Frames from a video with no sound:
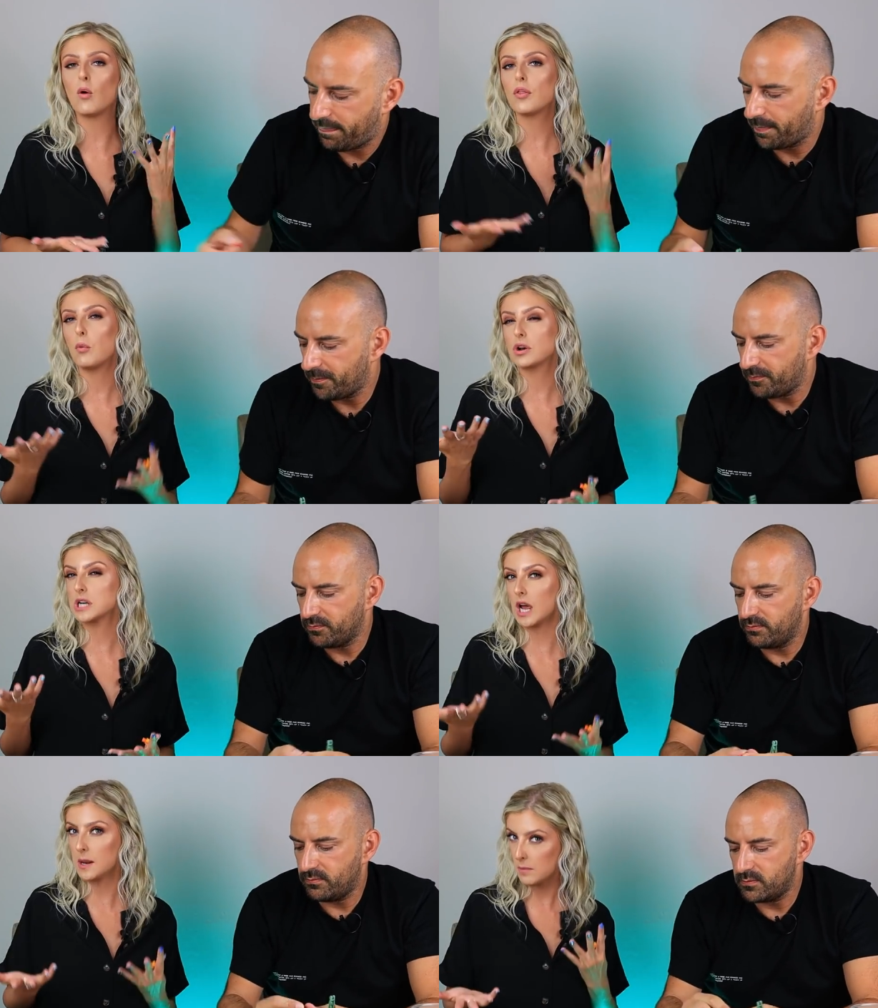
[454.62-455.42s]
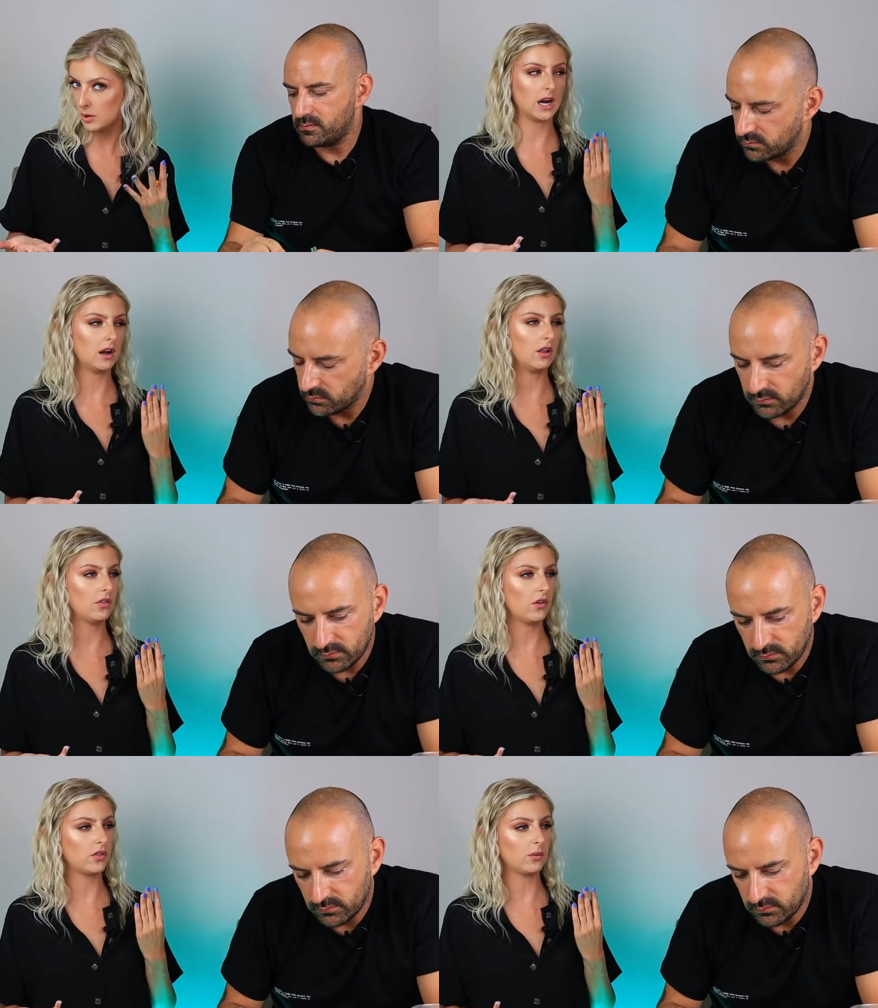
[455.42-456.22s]
Speaker 1: more than one type, and I
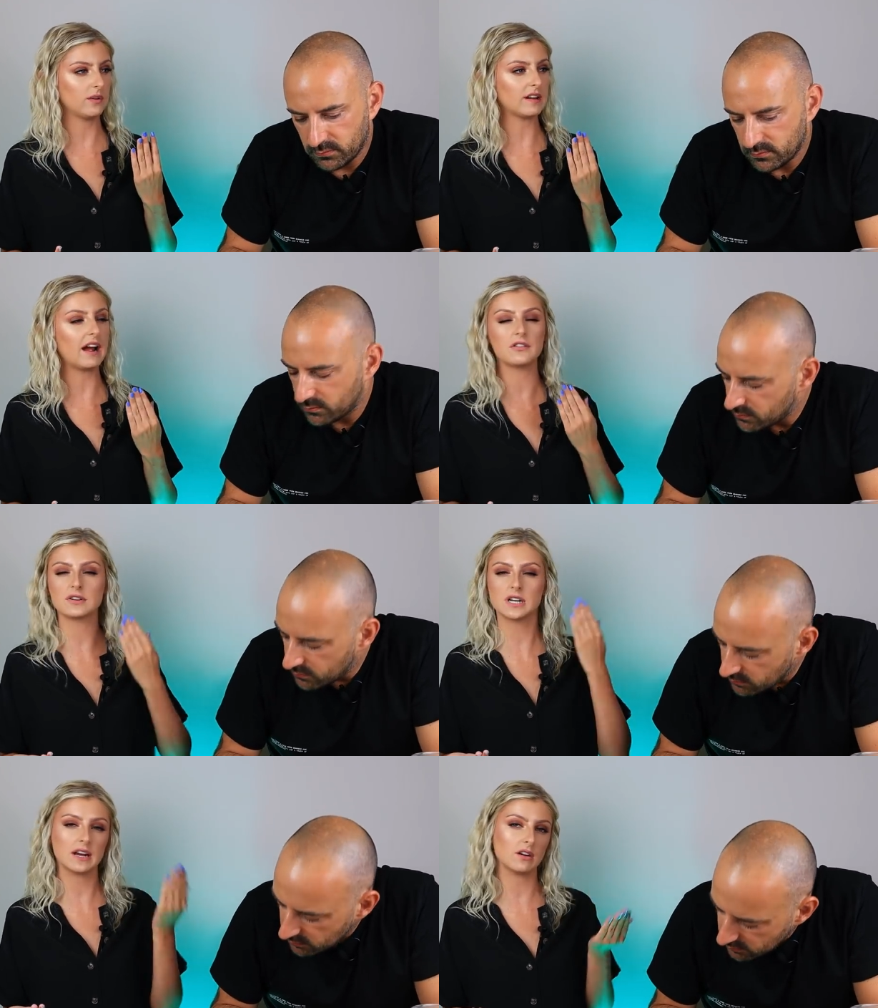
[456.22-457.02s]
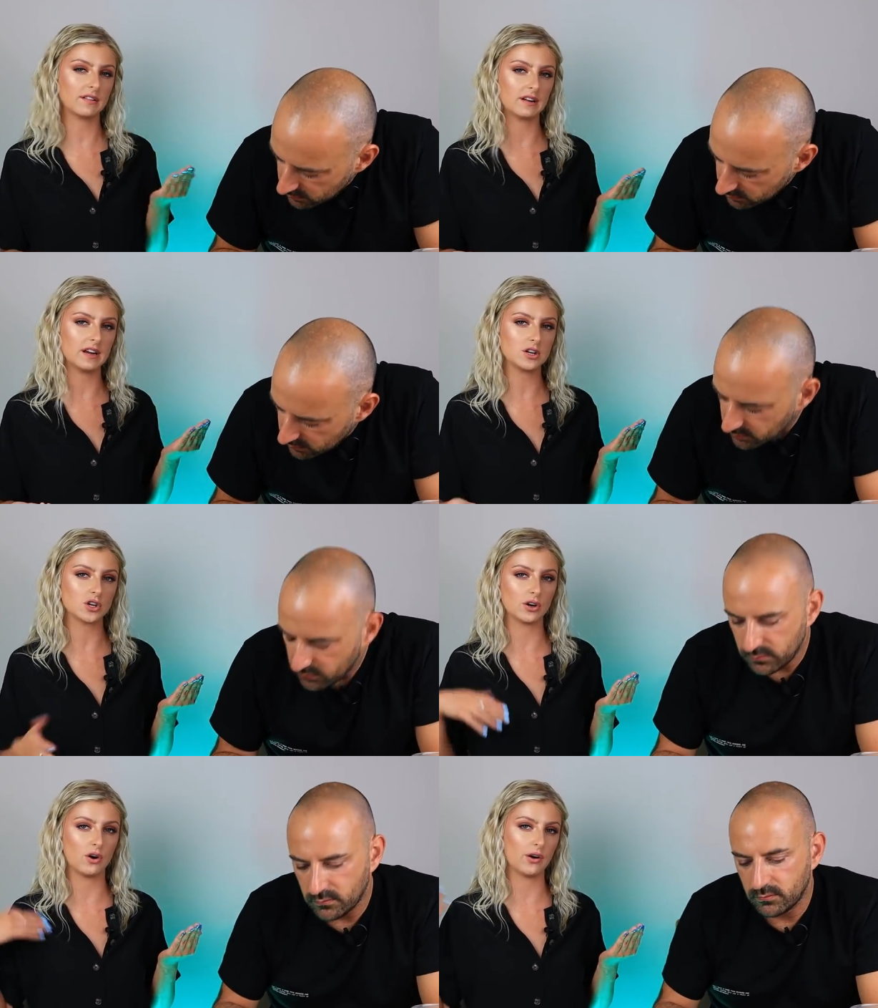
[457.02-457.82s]
learned that there was either a Thai
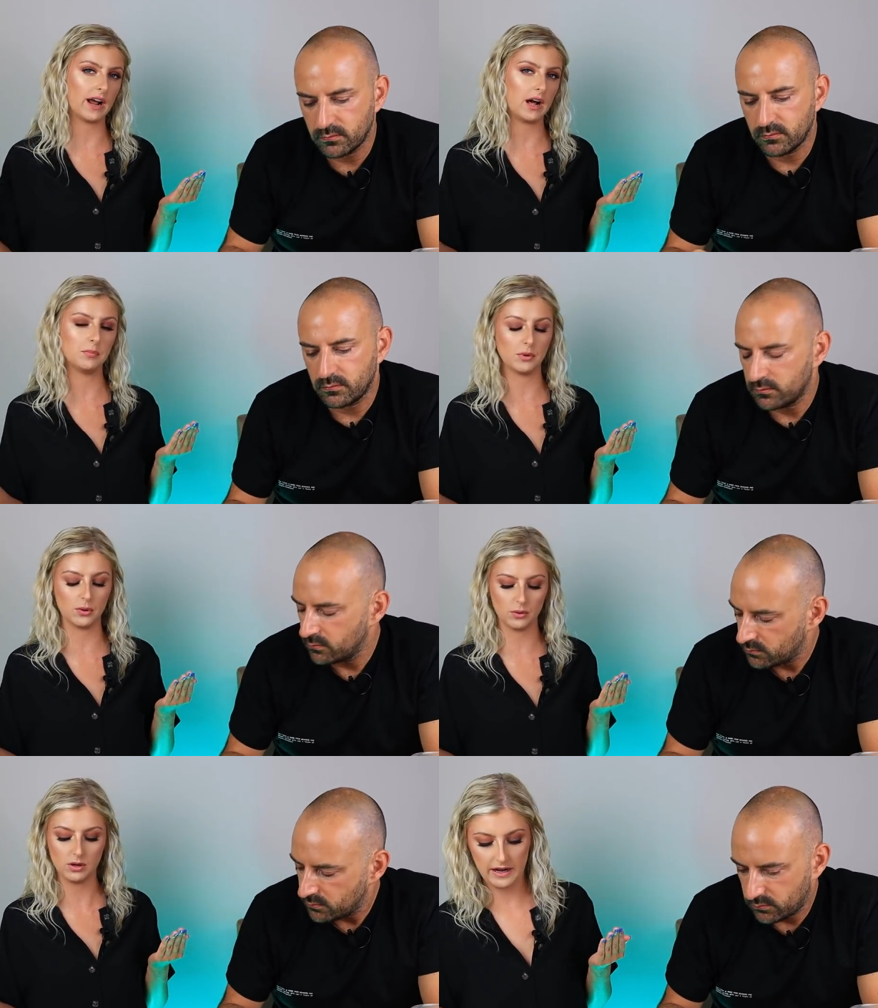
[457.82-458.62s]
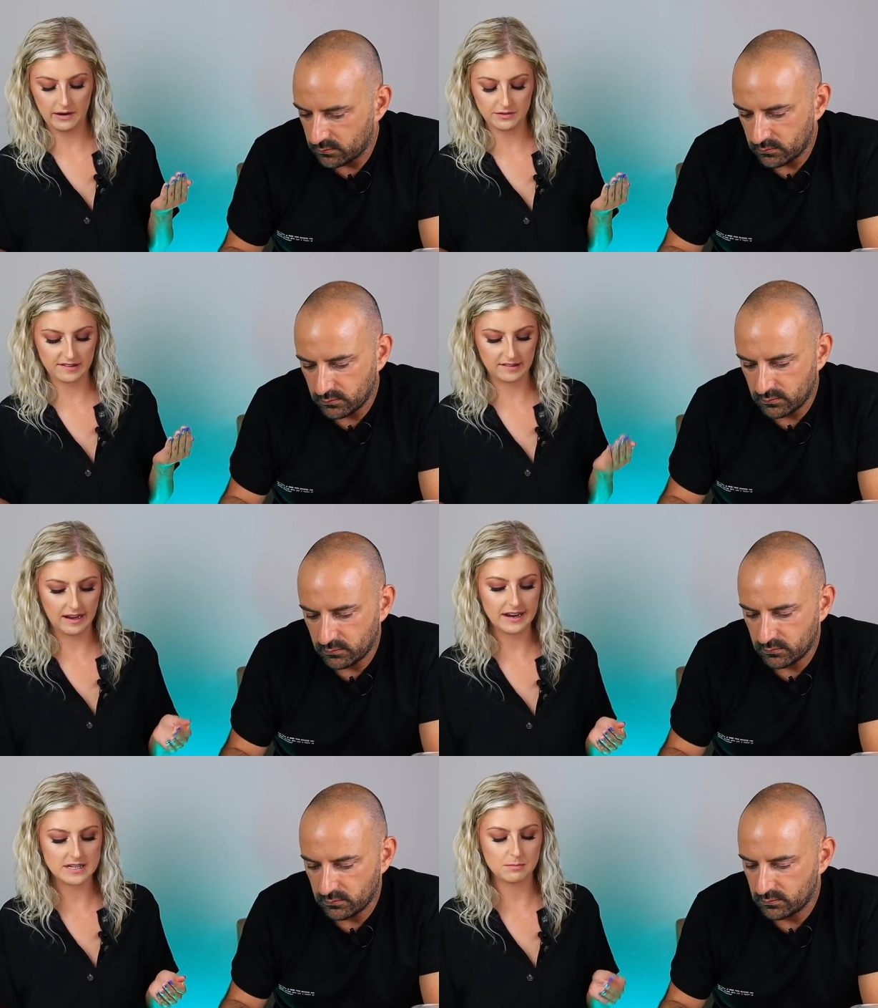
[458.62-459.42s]
Constellation or an Albo. And I've
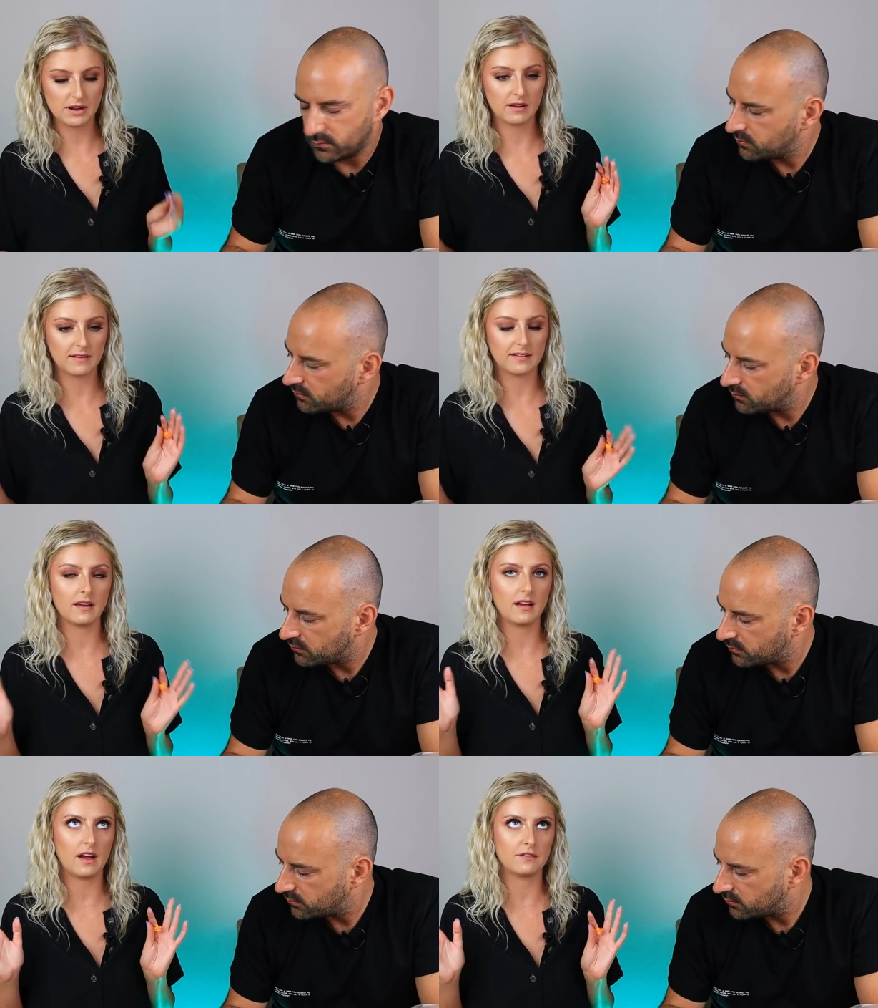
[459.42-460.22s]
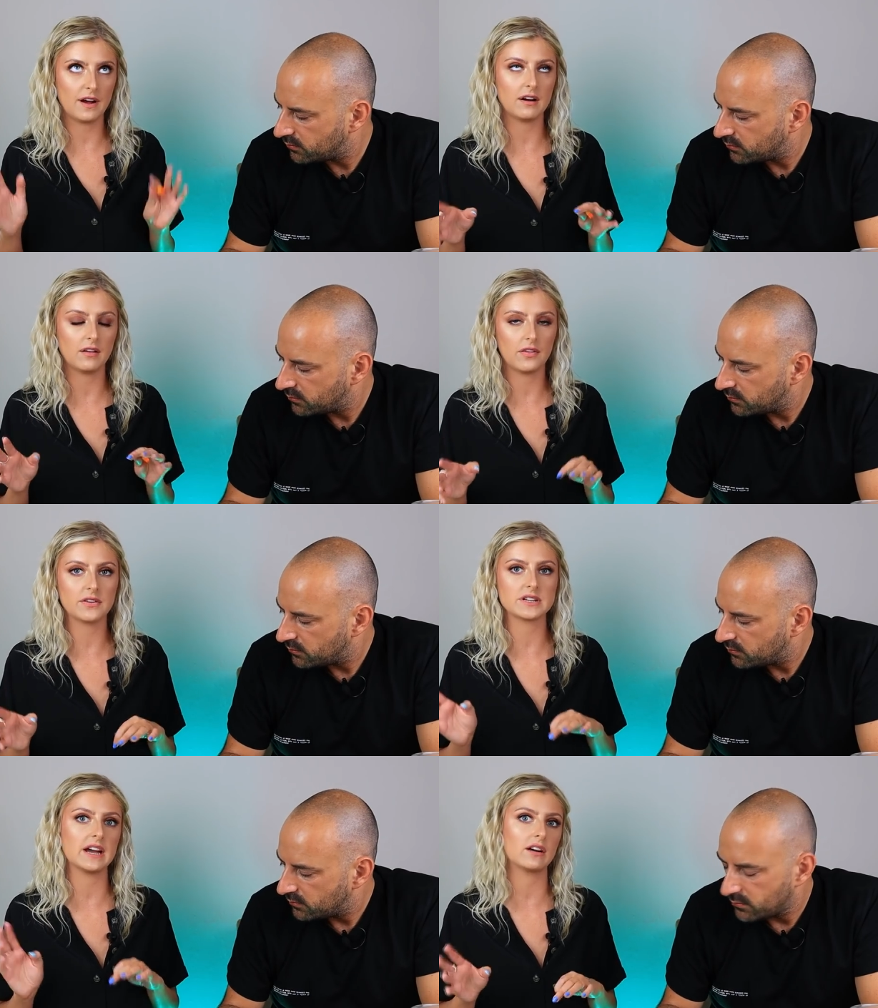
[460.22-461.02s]
decided, because I found
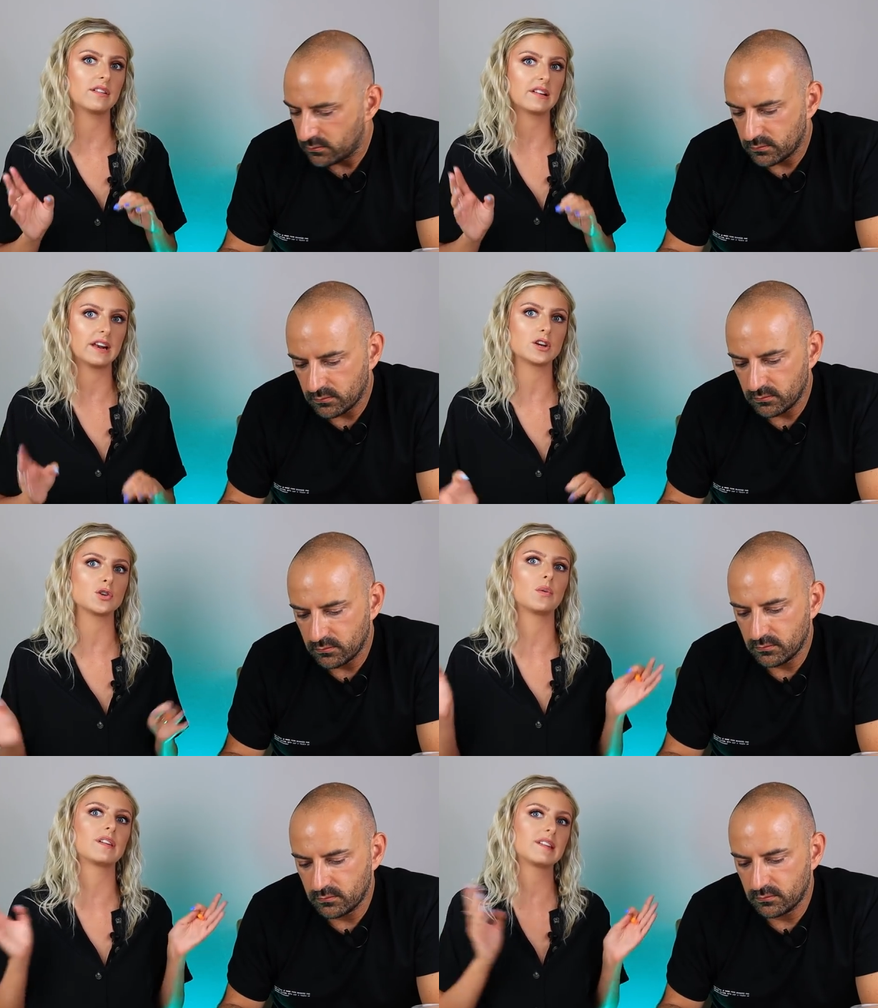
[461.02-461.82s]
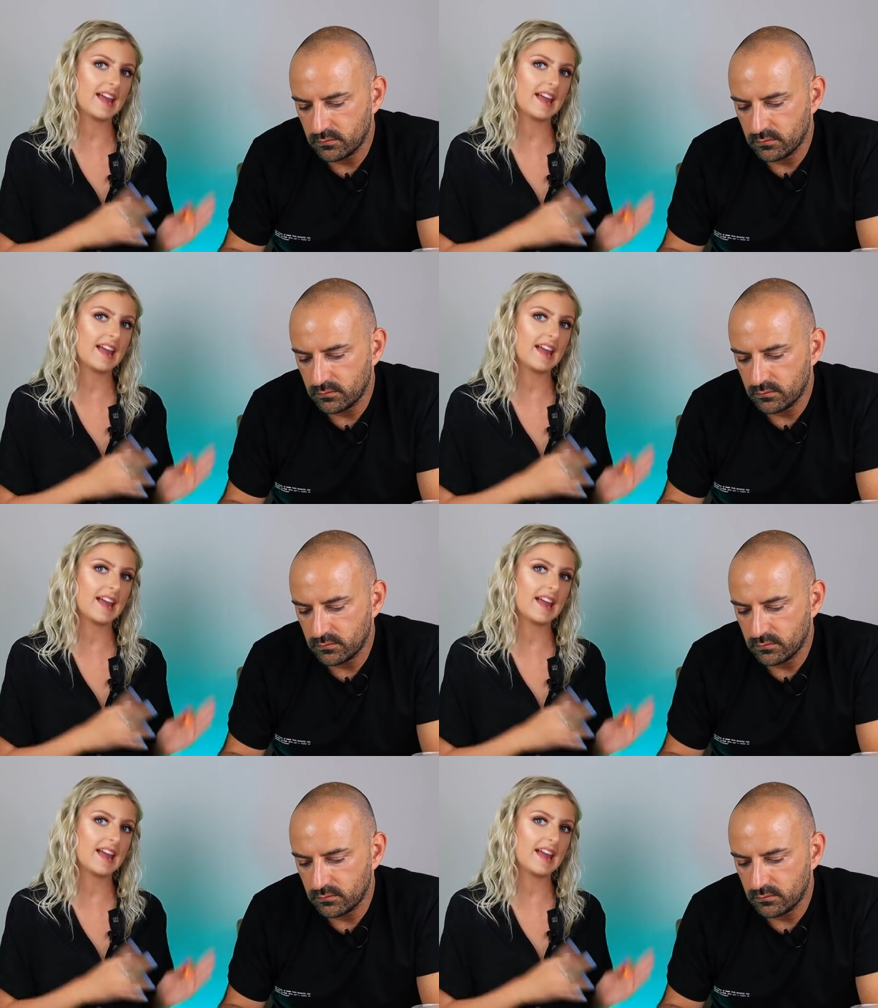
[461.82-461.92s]
out that the Thai Constellation was